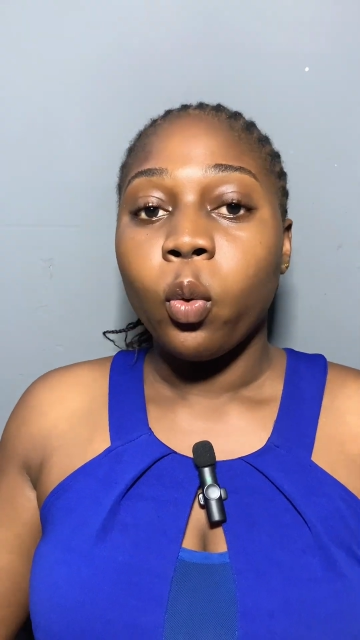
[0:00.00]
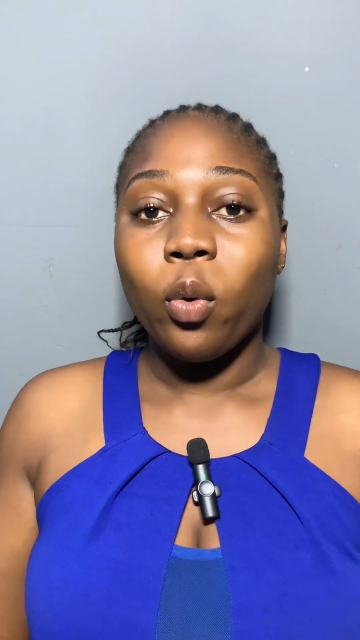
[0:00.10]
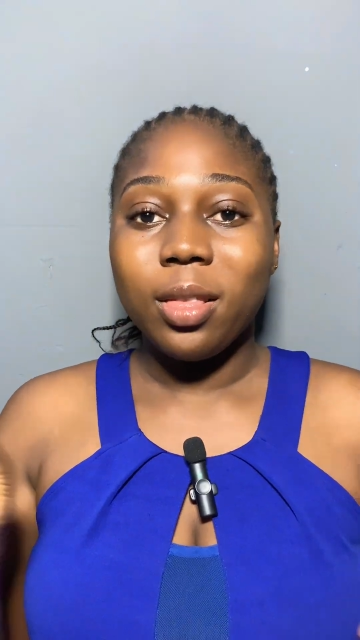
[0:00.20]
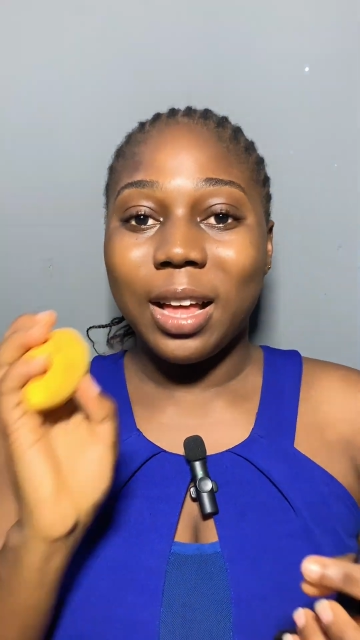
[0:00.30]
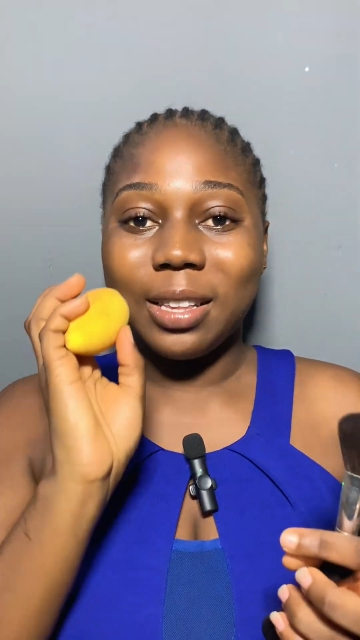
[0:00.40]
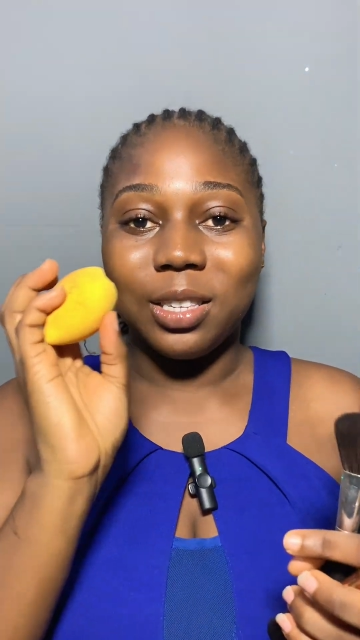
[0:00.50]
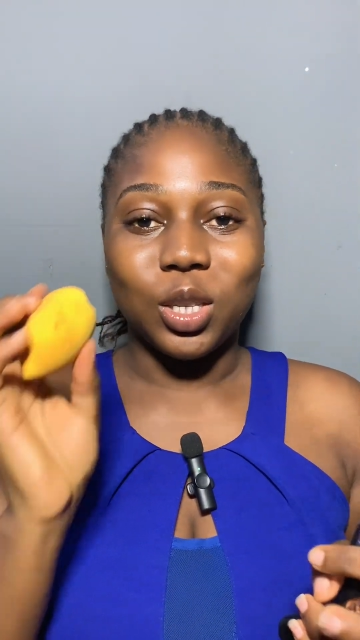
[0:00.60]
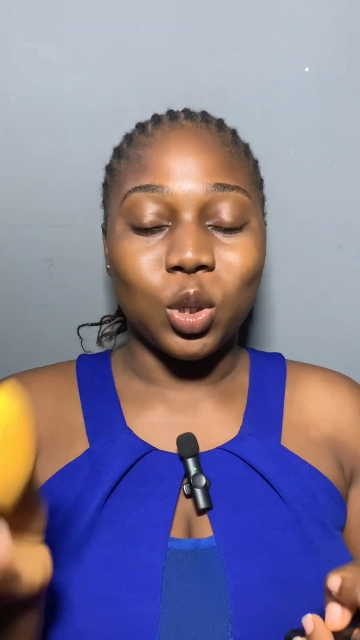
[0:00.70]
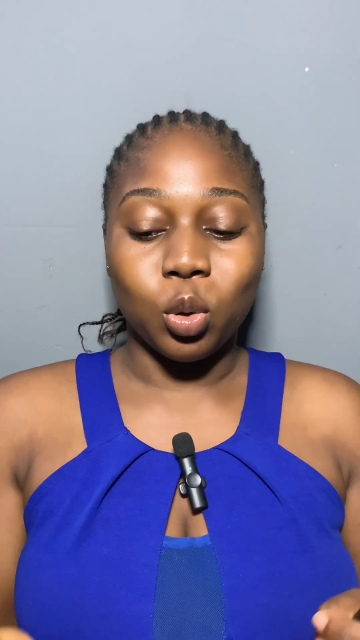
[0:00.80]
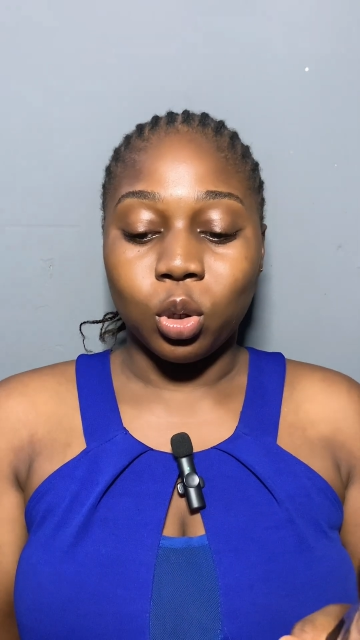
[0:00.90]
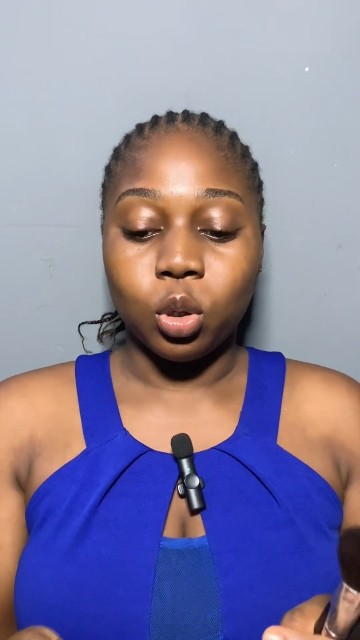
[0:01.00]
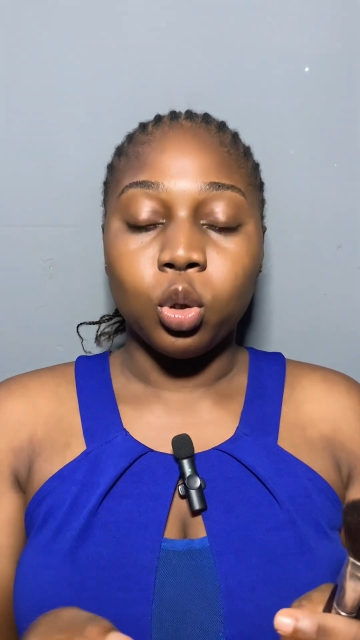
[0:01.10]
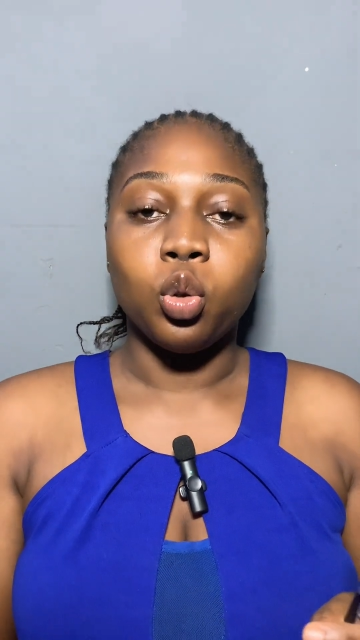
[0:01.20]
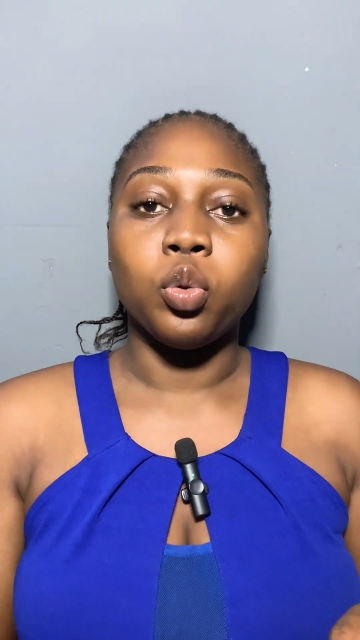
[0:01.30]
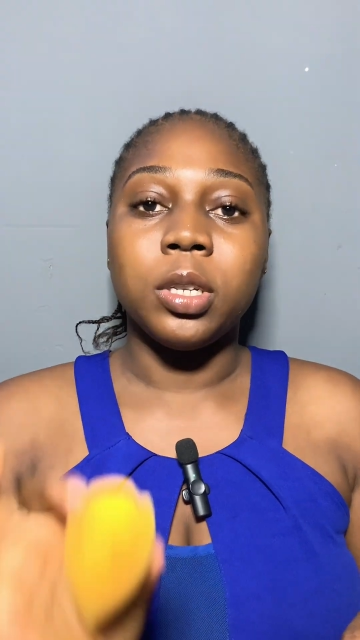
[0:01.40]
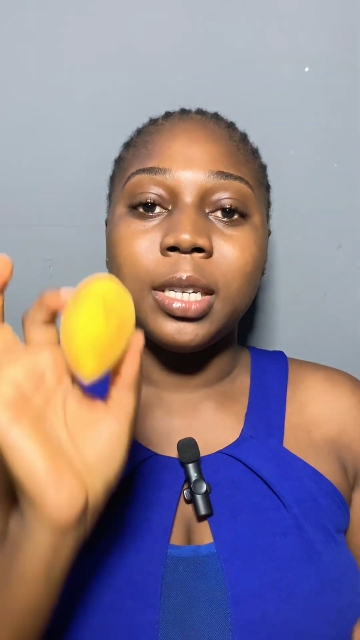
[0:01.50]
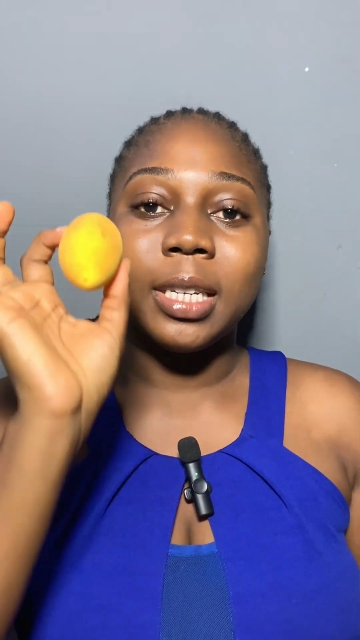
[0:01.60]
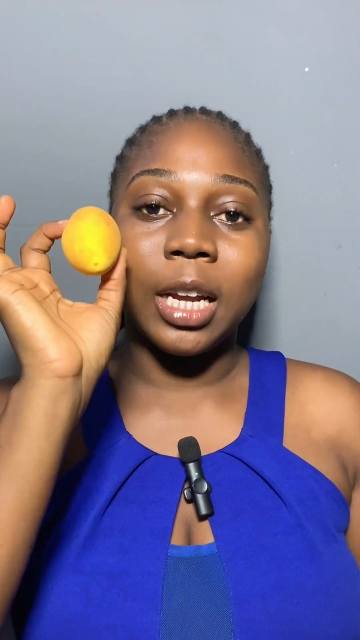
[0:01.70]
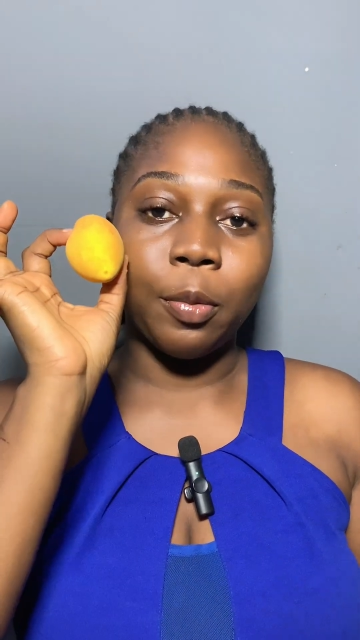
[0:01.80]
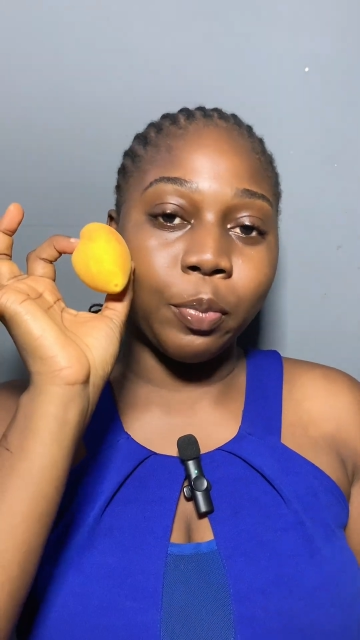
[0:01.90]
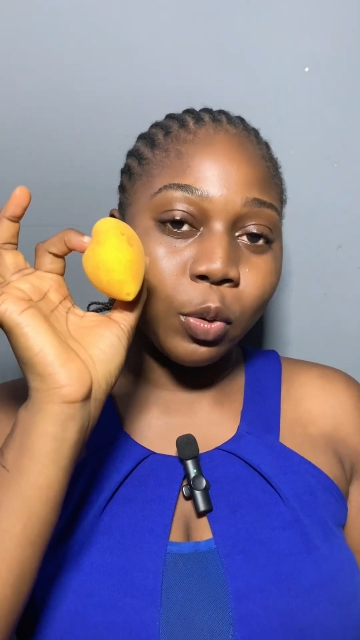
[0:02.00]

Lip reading: When that is done, you need a